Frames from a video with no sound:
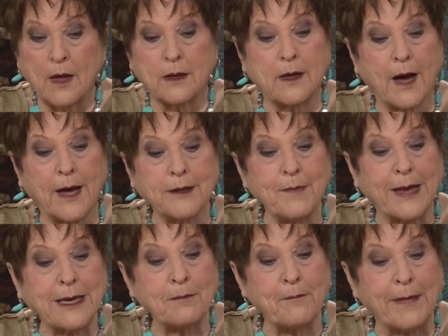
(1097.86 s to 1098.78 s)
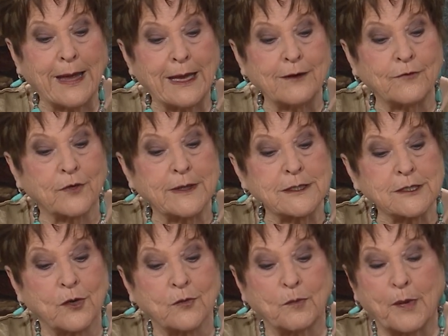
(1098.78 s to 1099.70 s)
God made man for
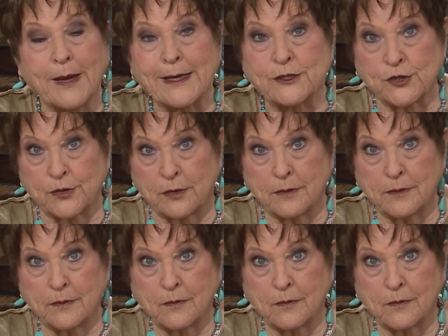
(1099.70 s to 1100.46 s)
His own pleasure.